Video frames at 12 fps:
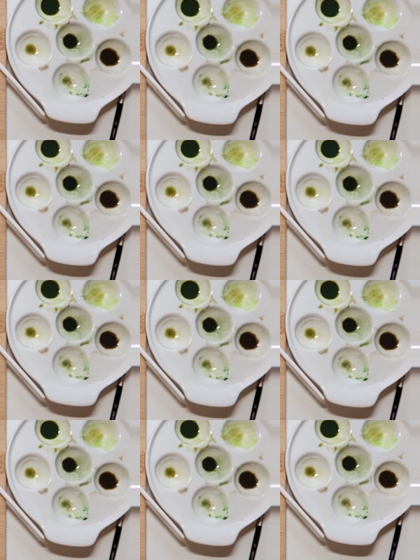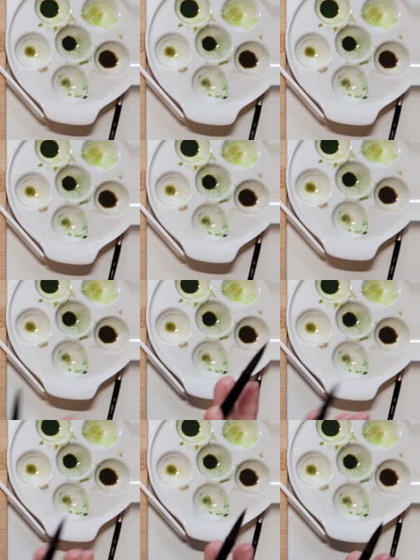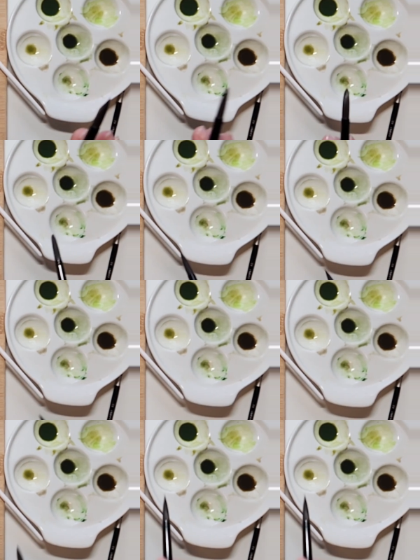This is dry enough for me to